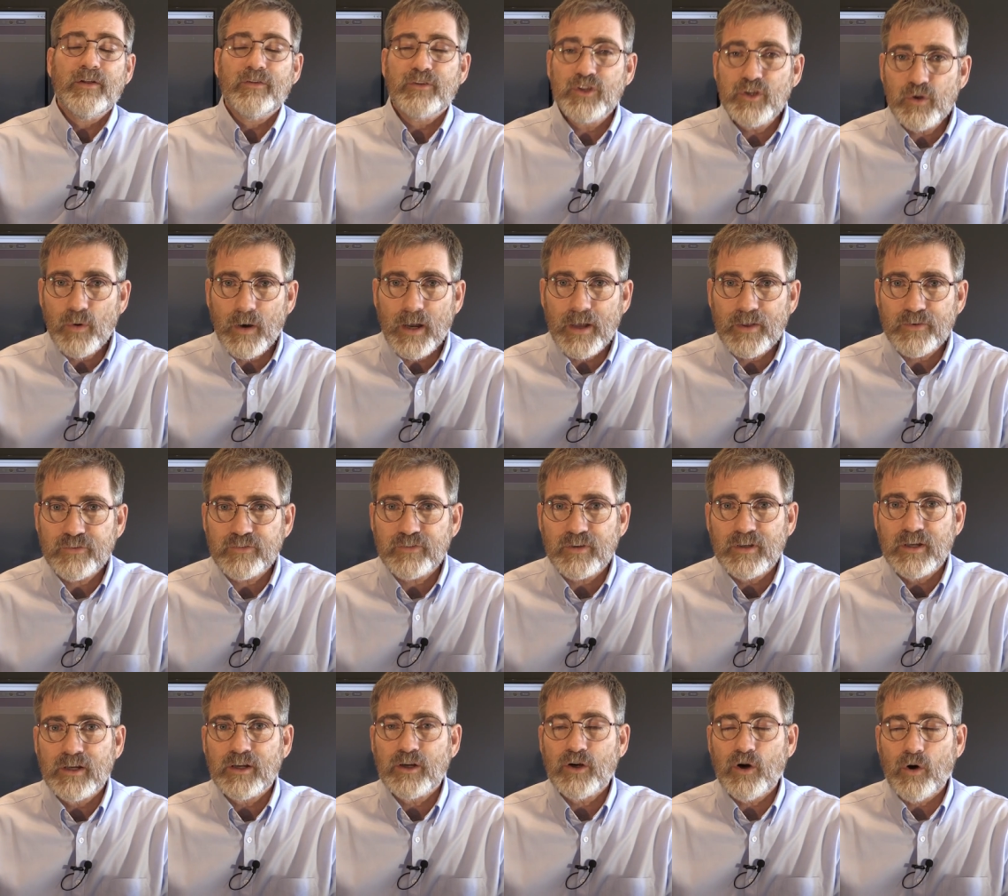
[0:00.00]
U.S
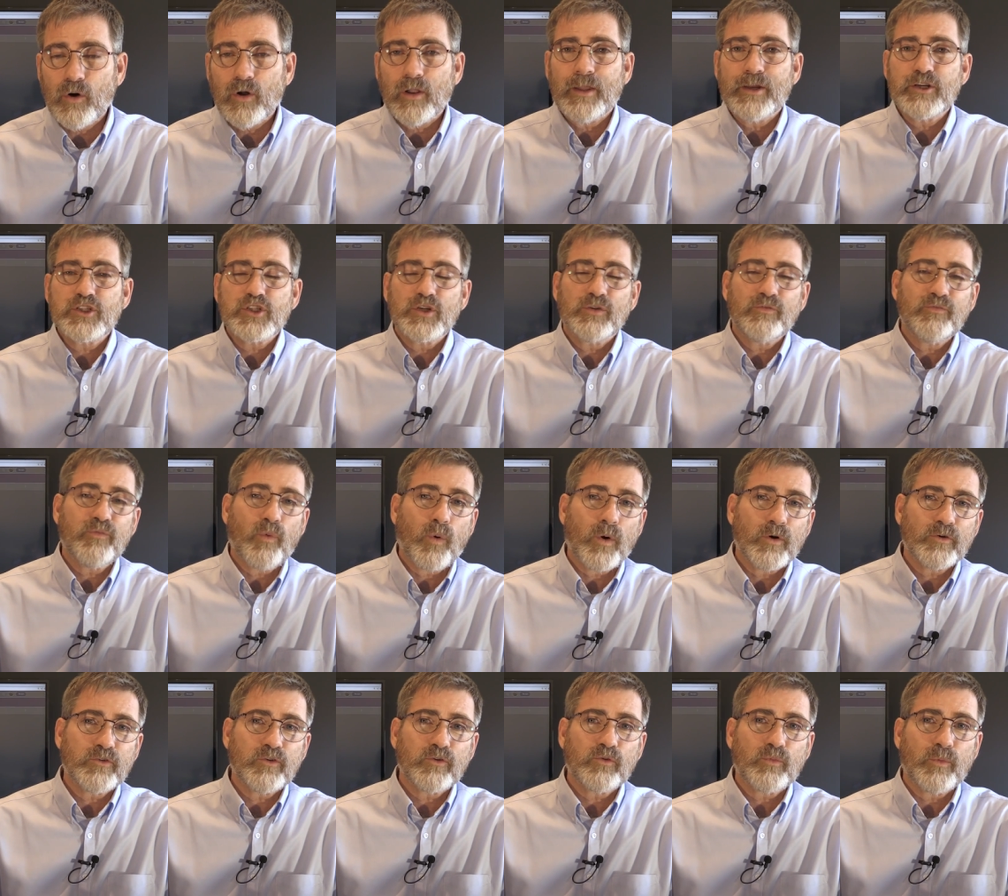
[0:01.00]
coalition
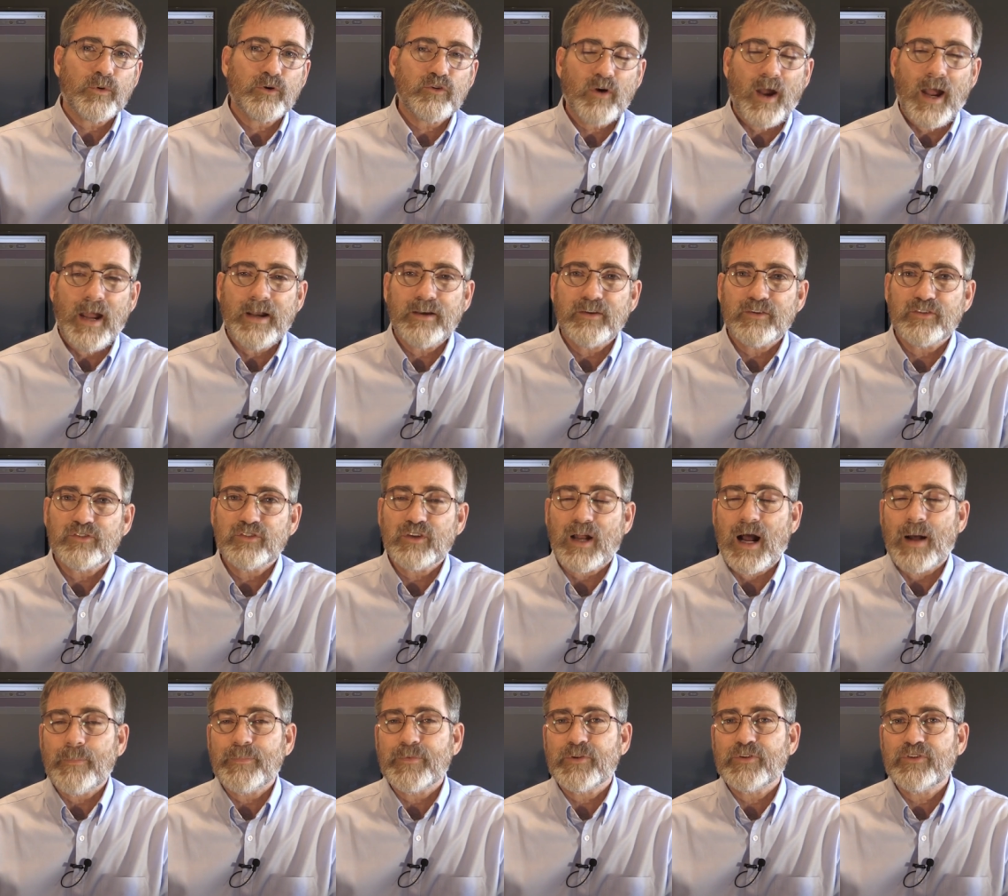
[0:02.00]
forces were trying to
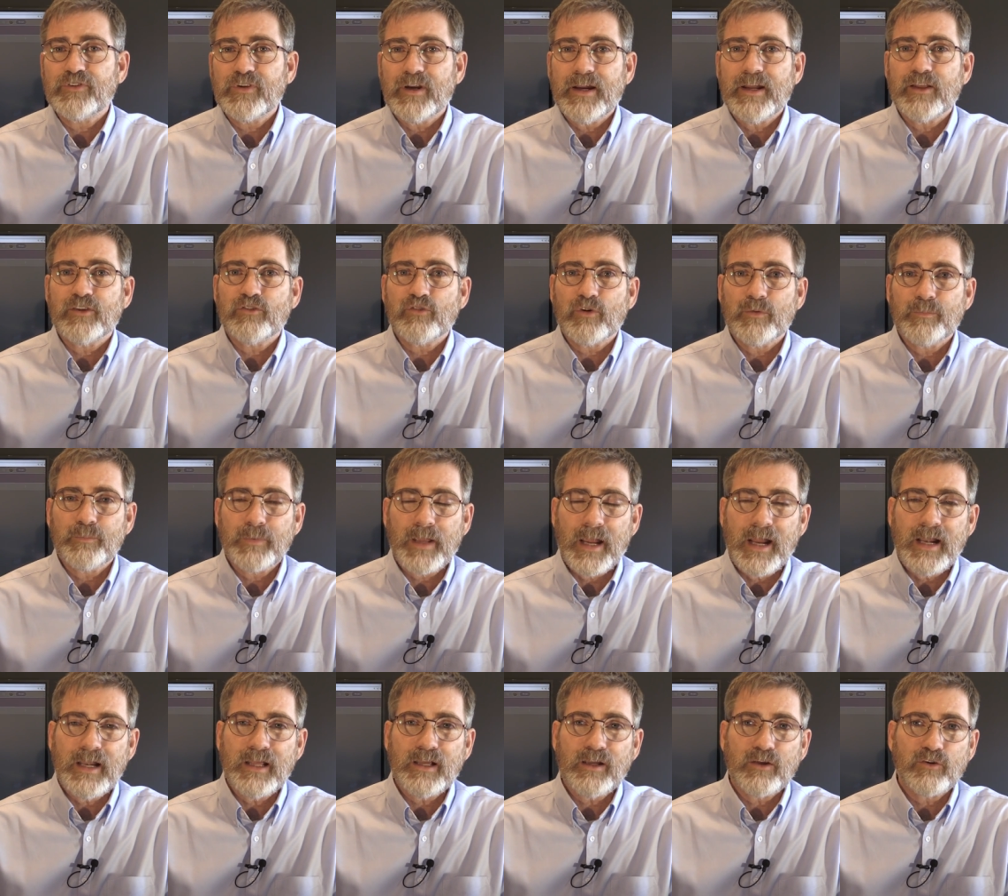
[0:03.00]
stop the Syrians from
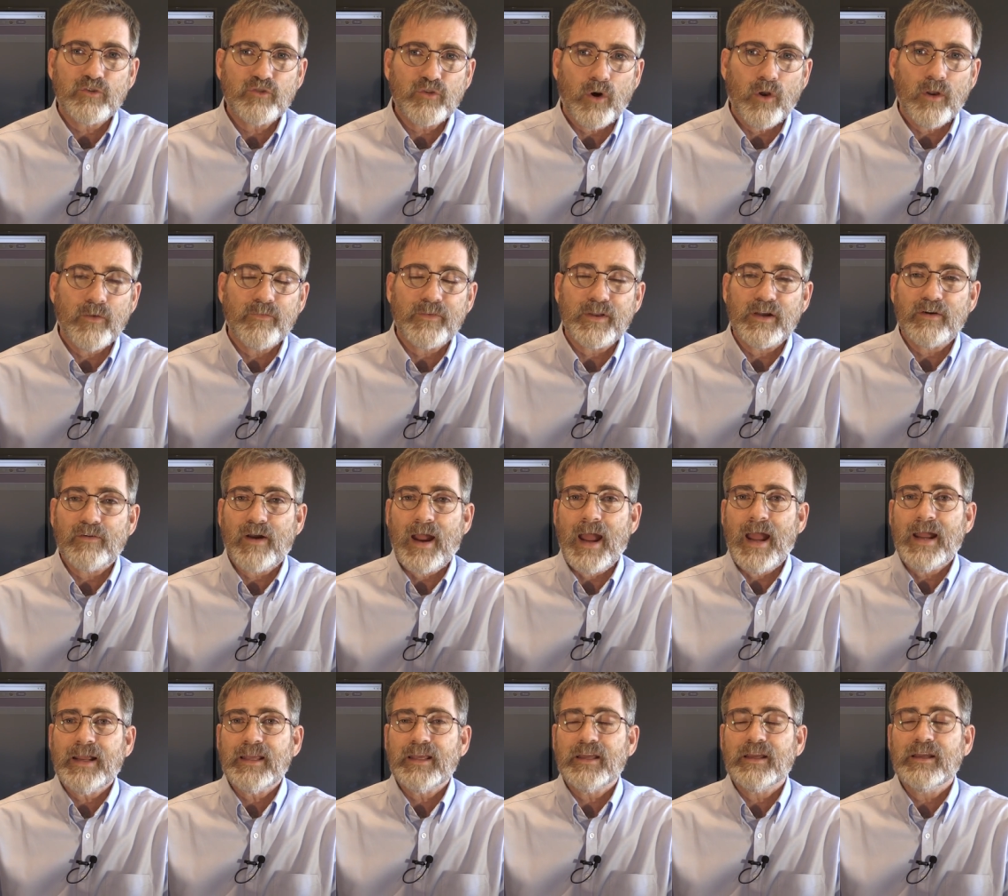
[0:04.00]
gaining control of the
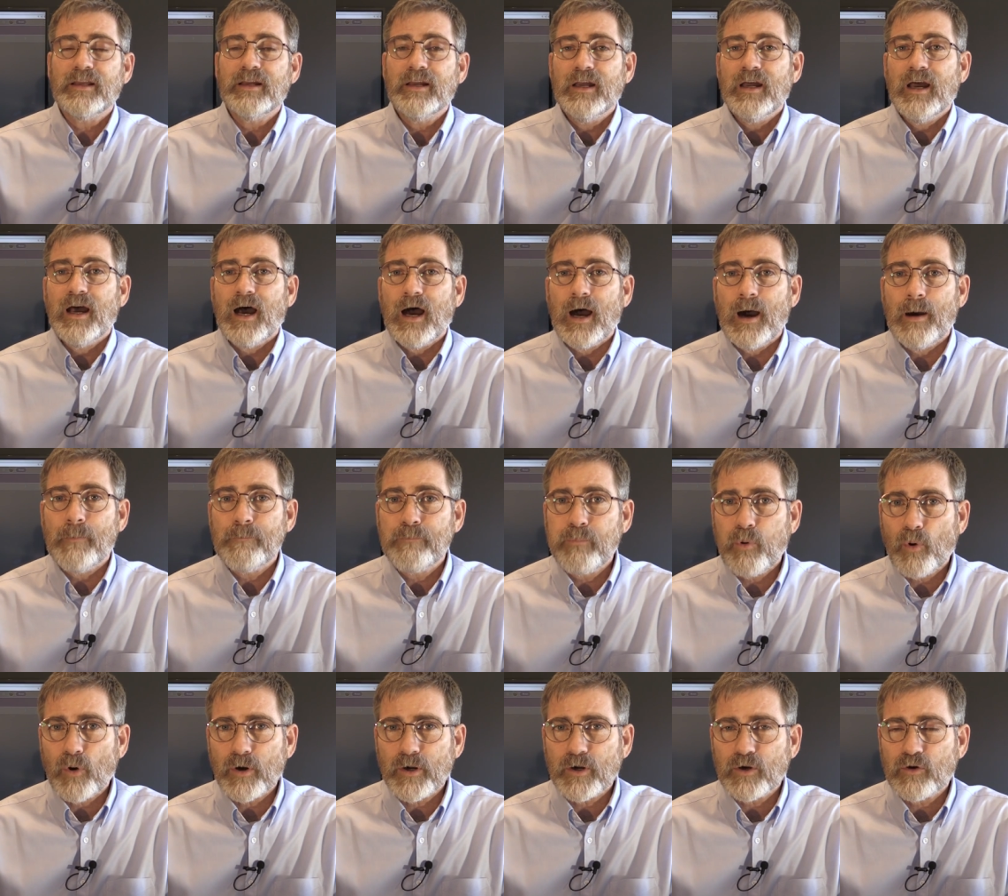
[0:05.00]
Iraqi uh,
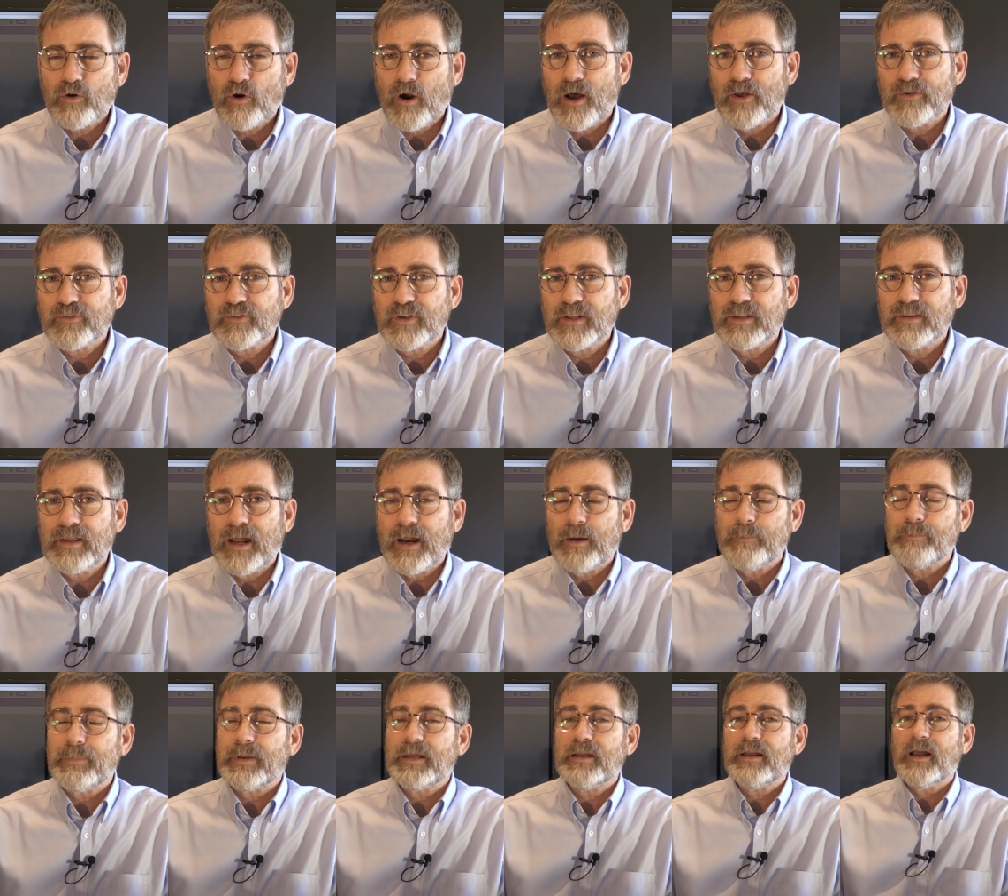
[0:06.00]
border crossing
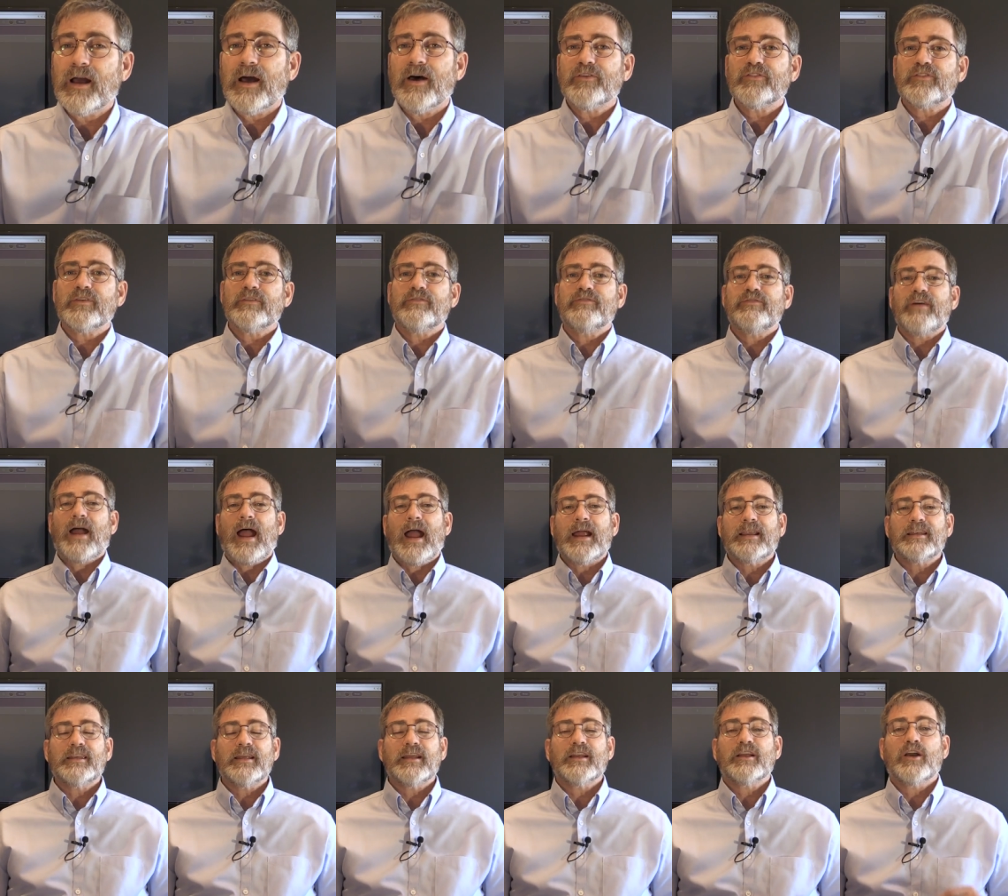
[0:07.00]
there because the
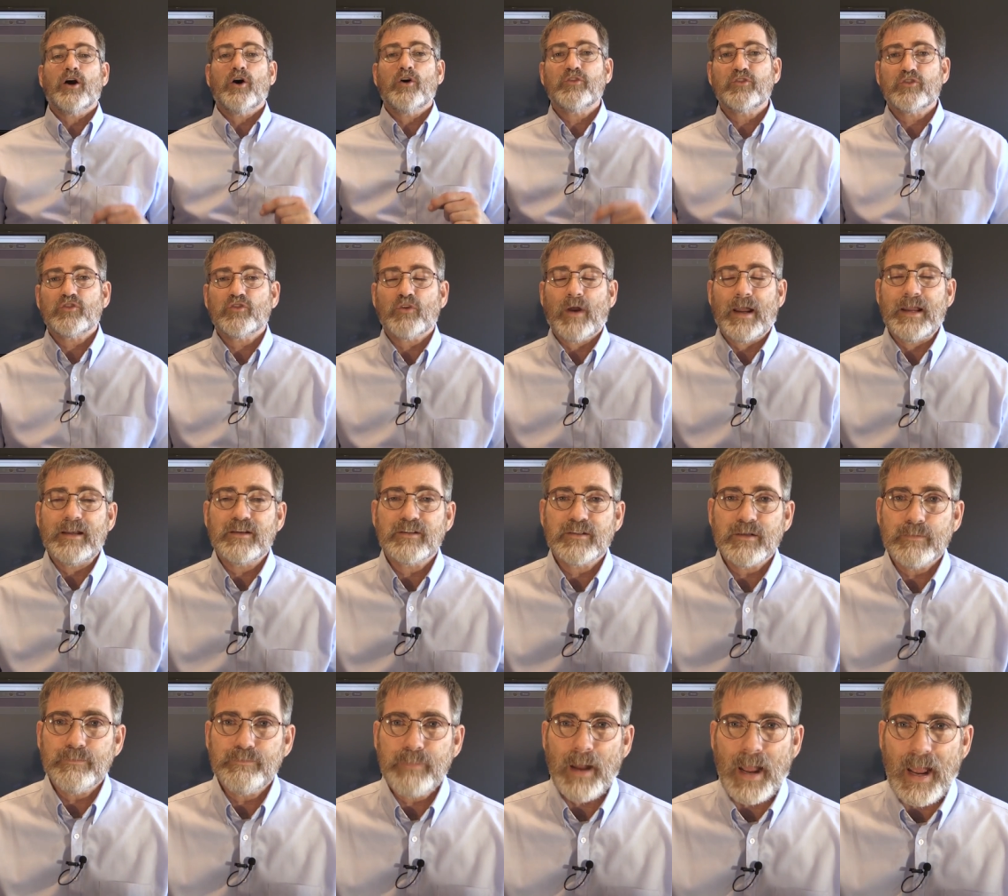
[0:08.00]
fact it goes straight
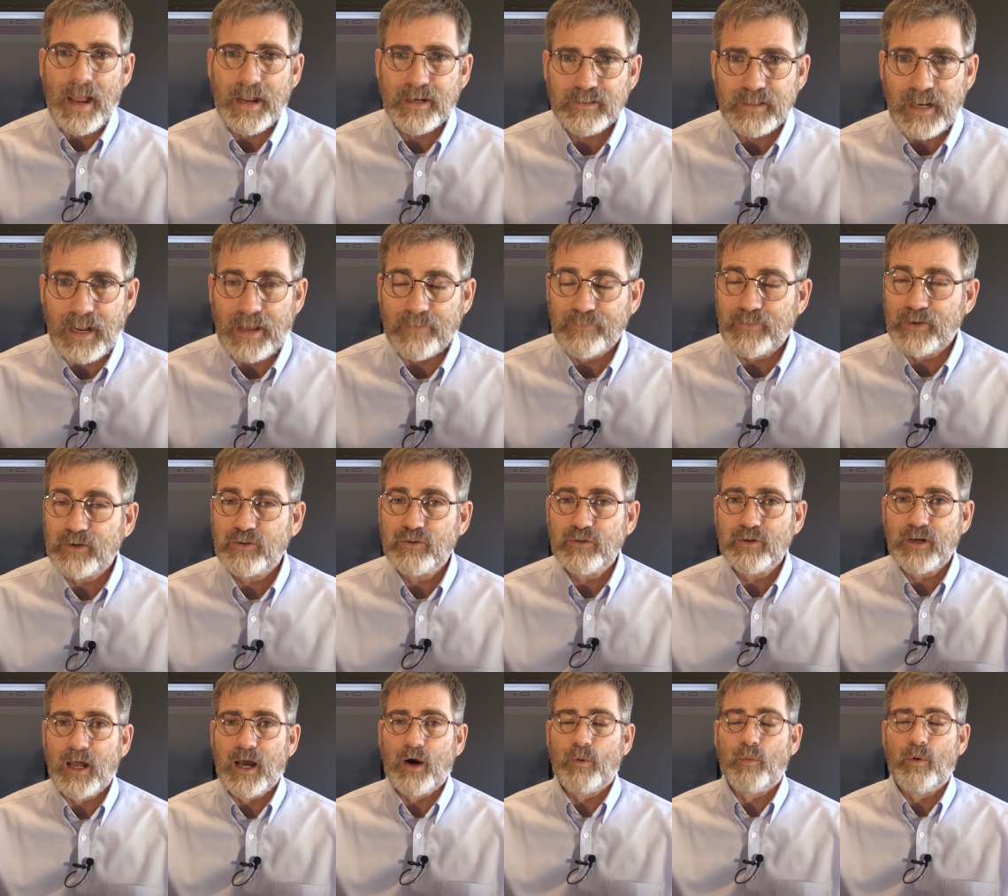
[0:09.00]
to Baghdad. They do
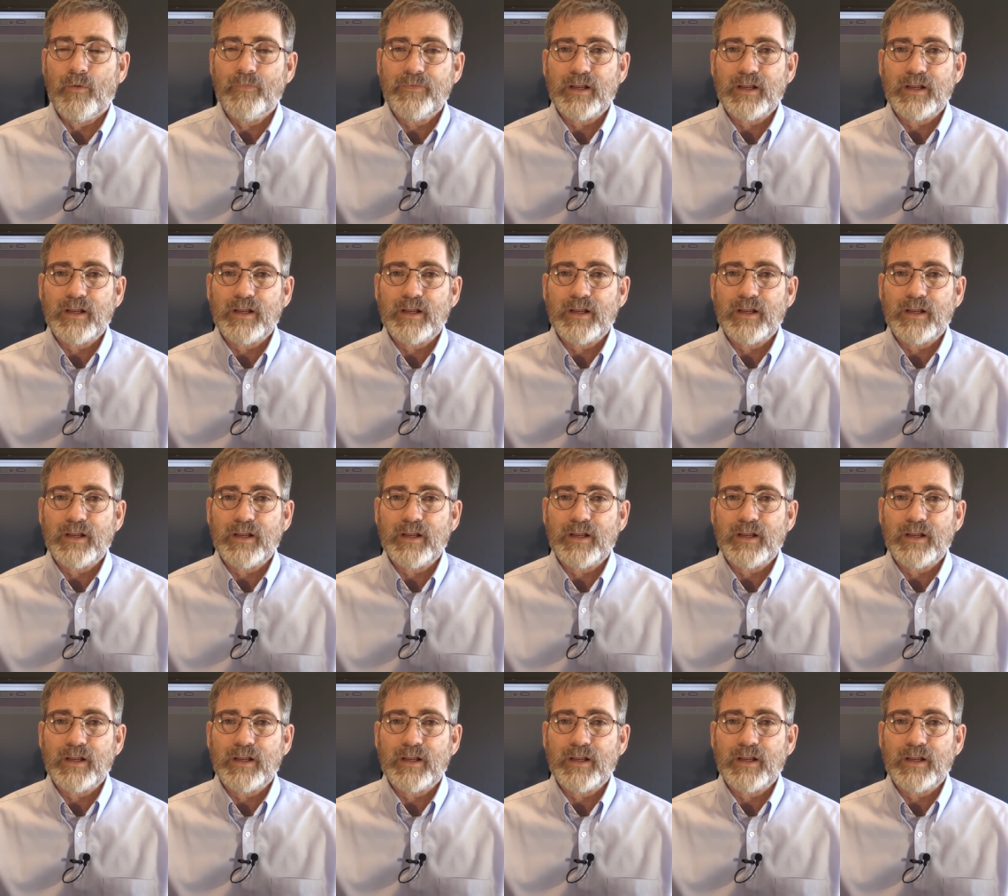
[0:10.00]
not want